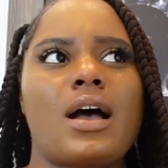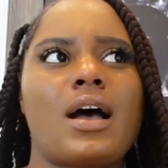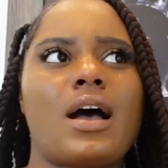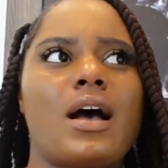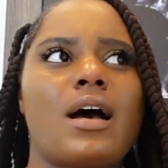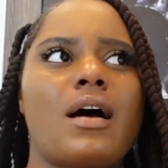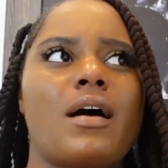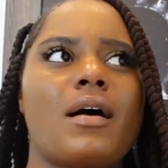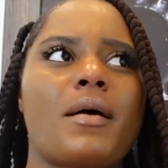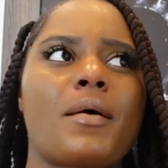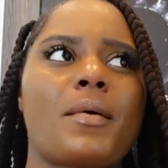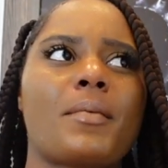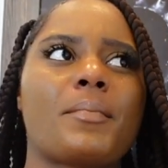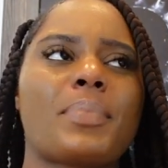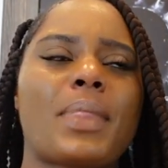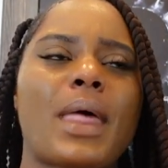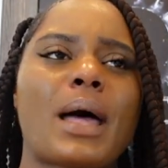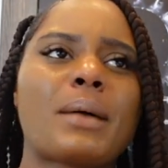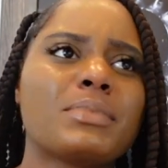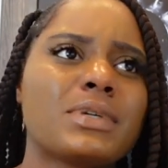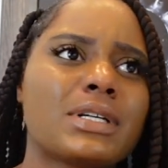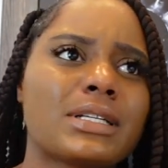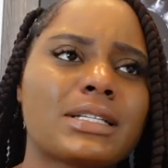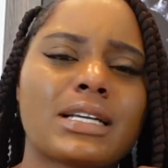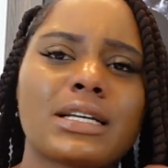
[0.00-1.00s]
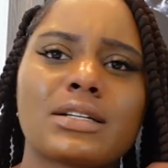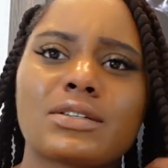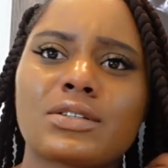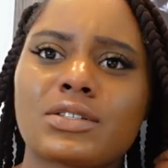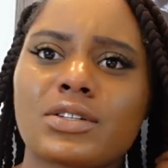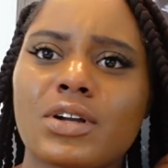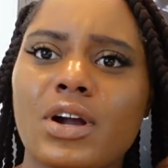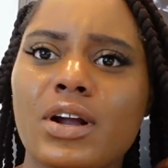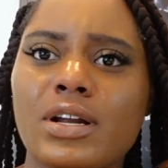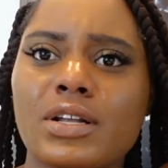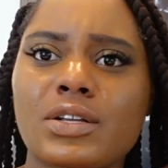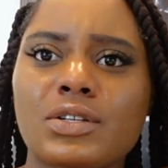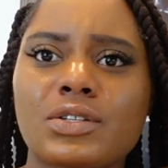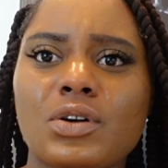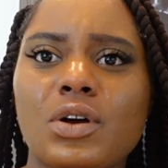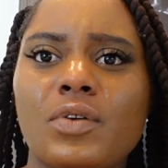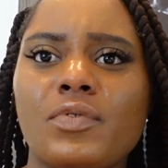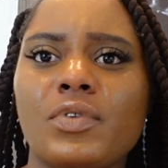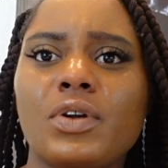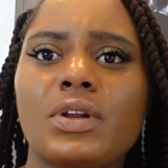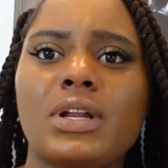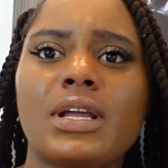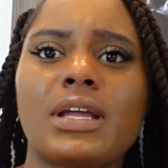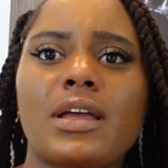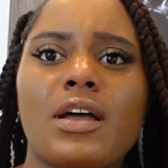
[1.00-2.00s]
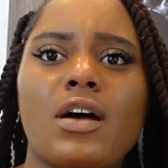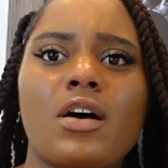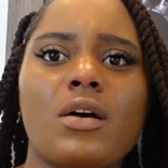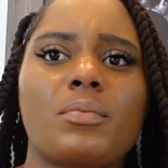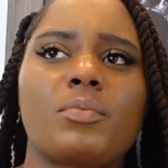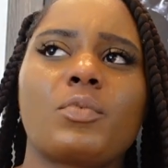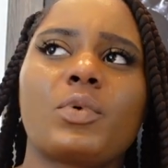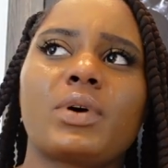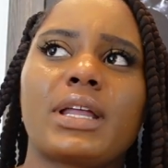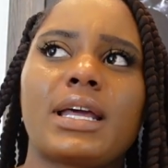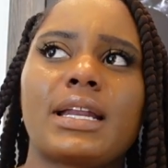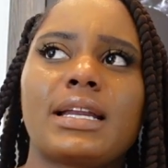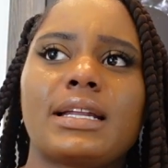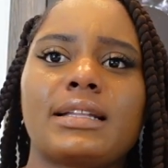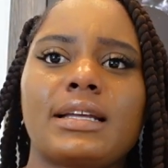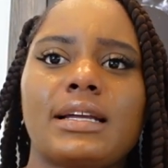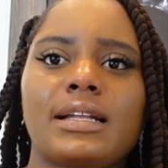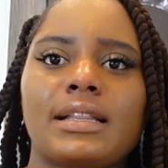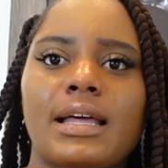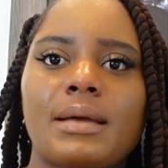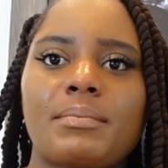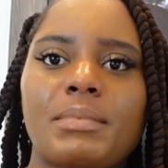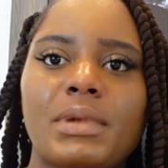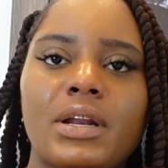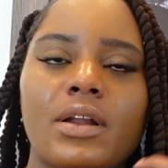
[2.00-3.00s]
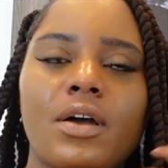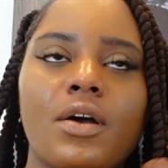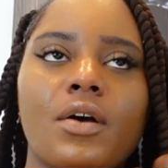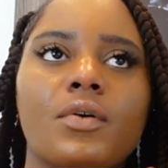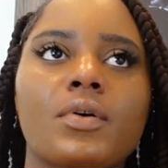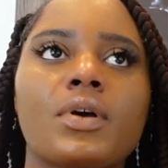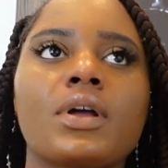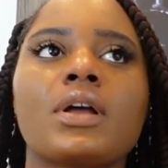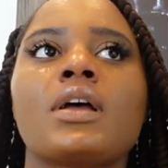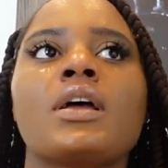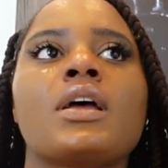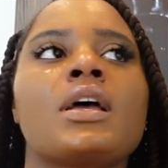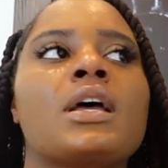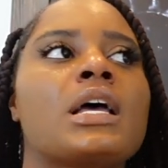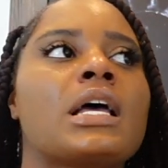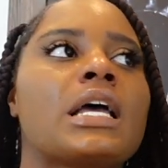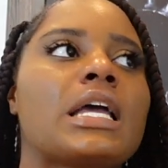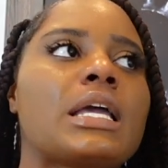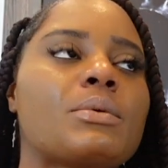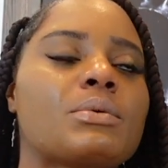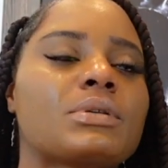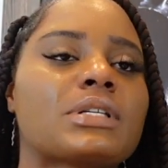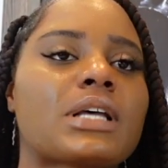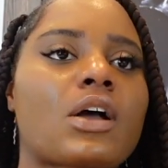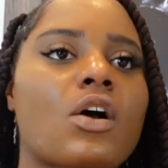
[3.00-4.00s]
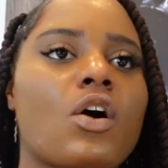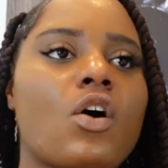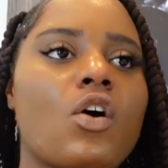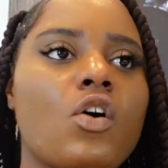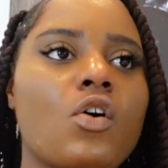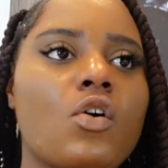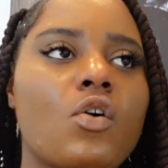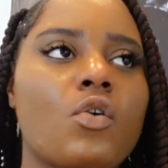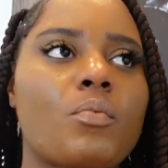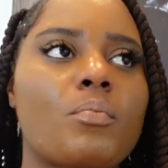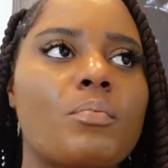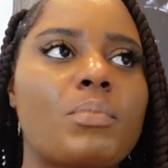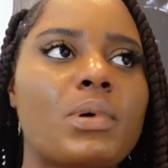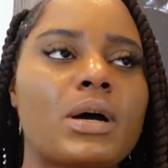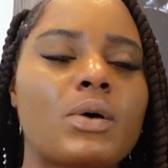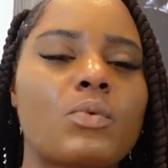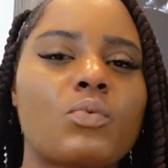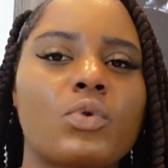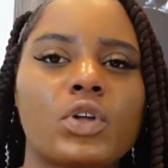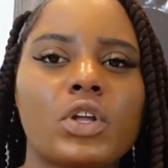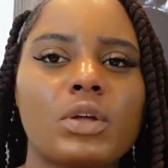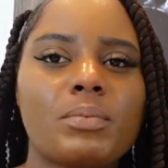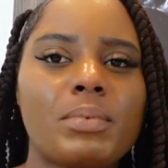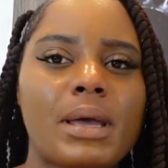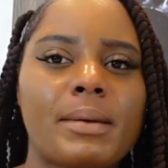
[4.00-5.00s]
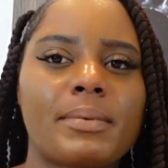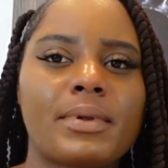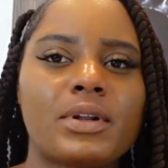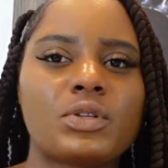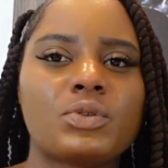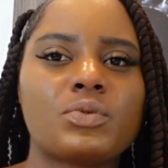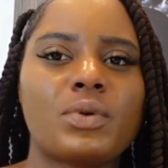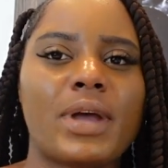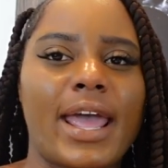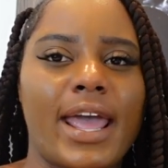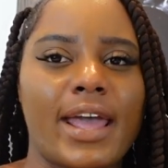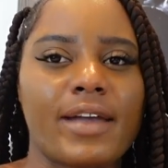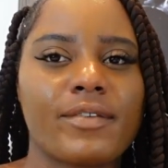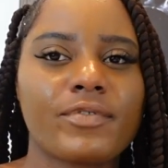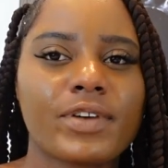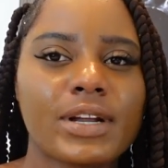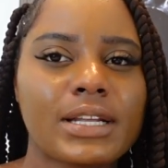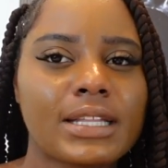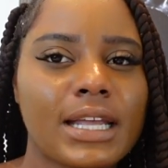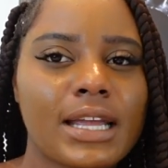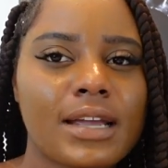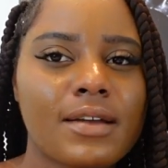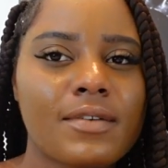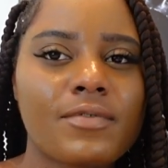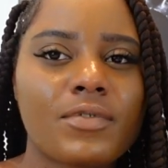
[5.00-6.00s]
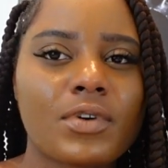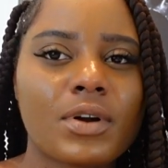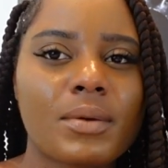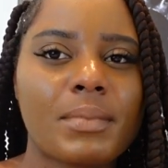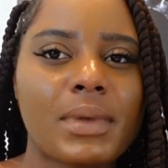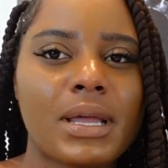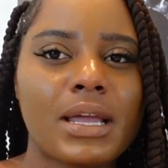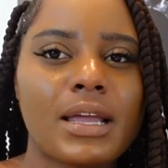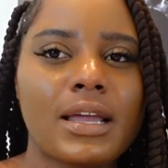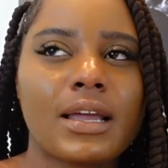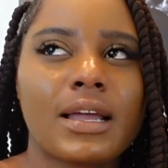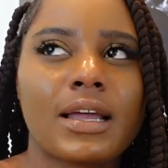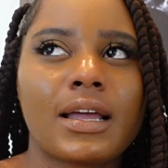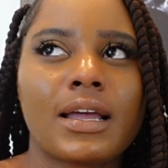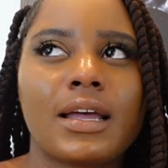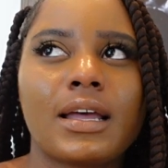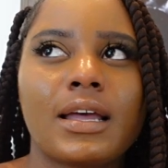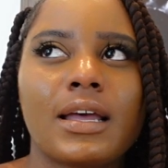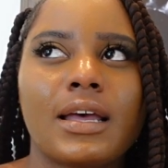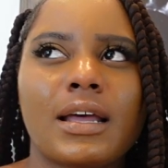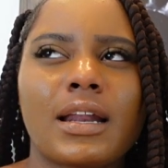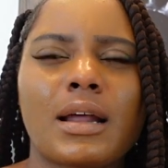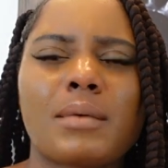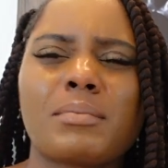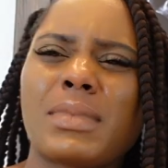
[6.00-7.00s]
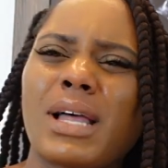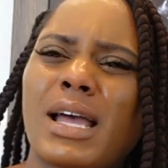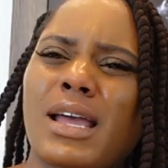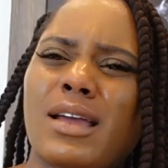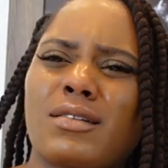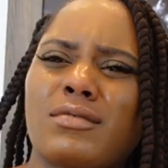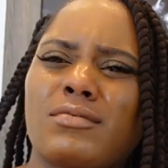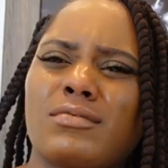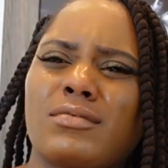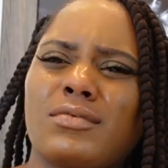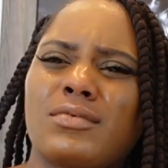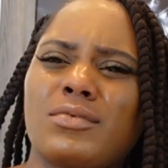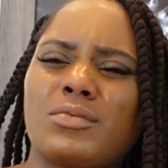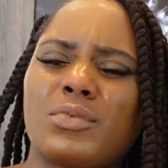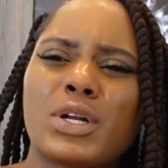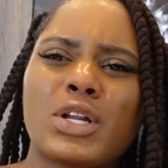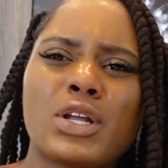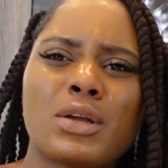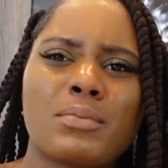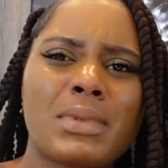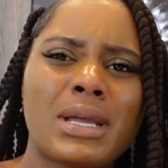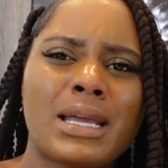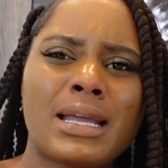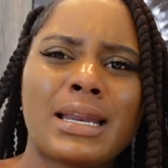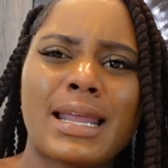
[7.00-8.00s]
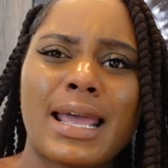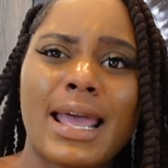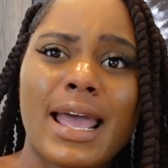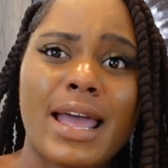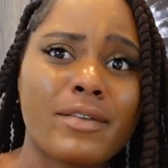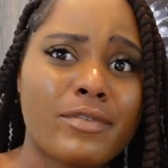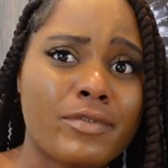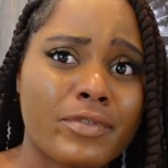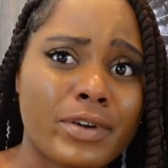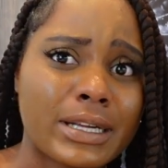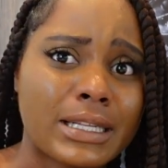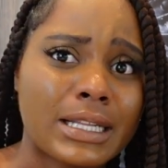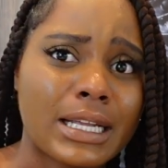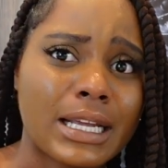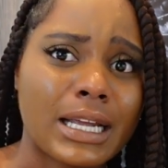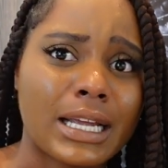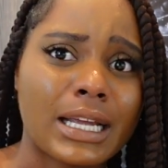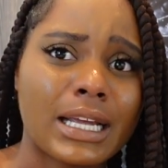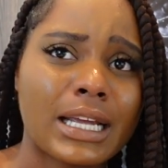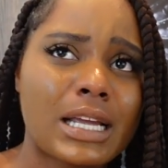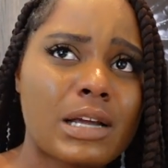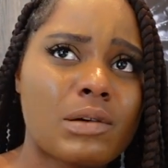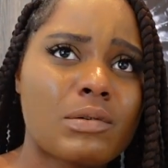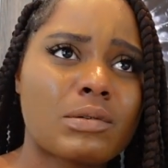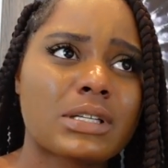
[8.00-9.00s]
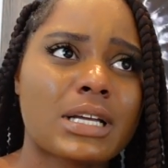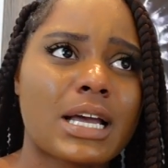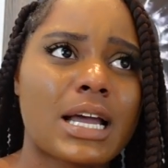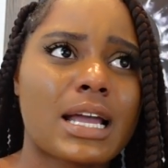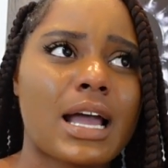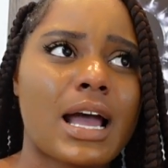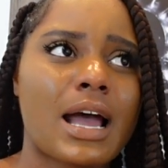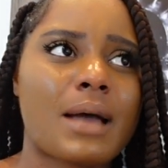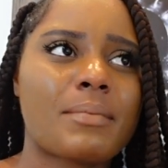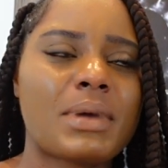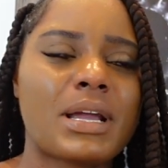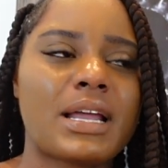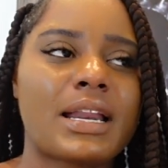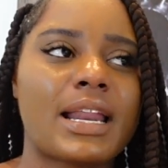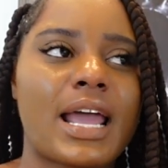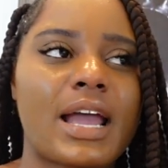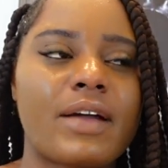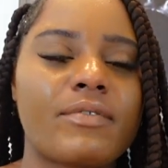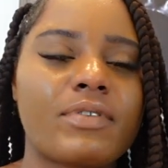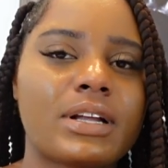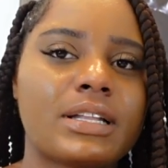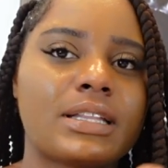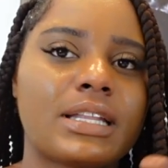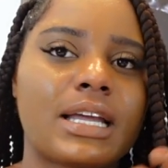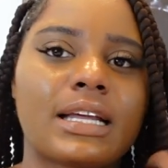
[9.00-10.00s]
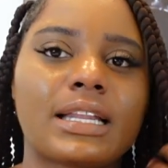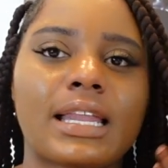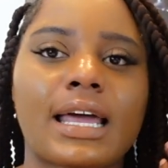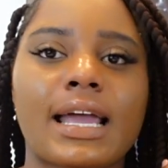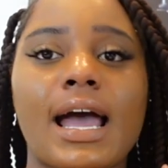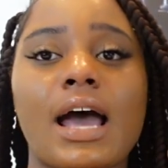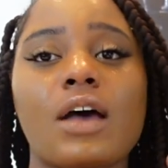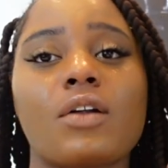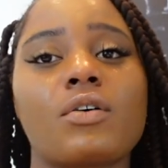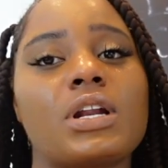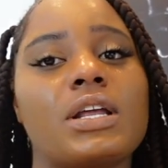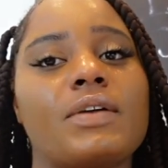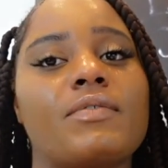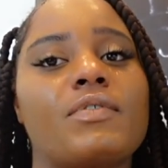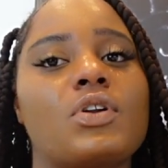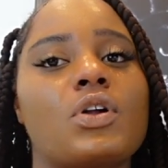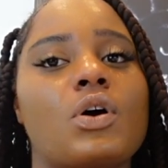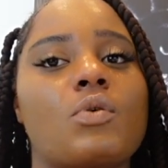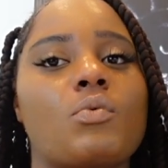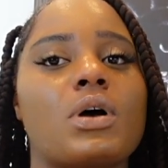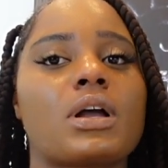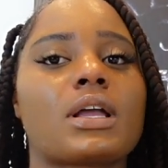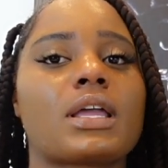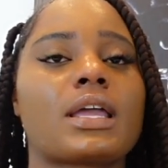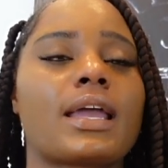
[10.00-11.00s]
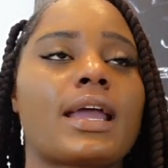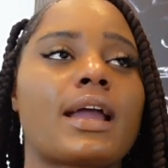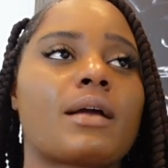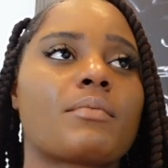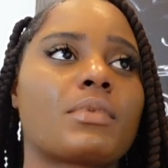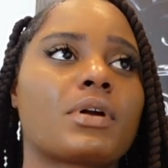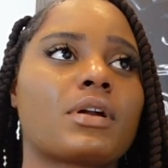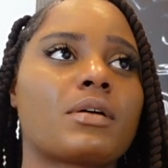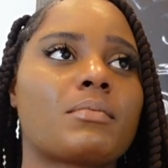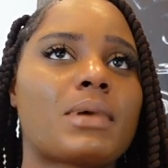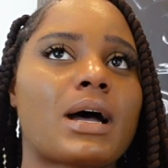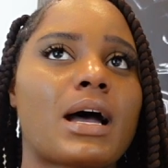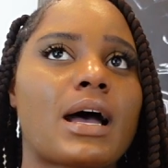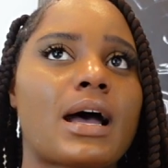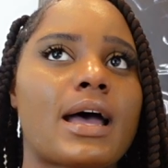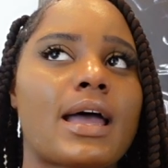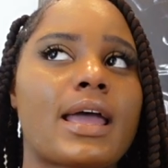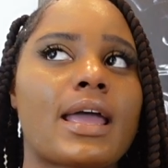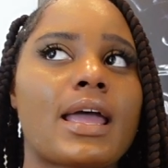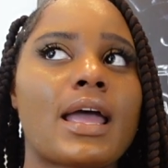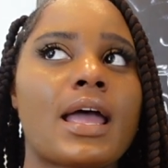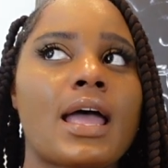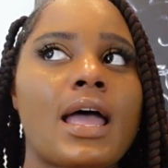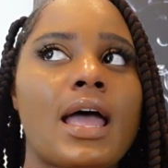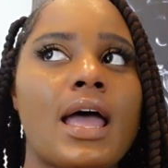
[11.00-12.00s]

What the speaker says: I'm just getting started. So if you need help with anything, let me know. He was like, oh, but will you be able to do everything for me? And I'm like, what do you mean everything? He was like, I mean everything. Like, I don't even know what camera to buy.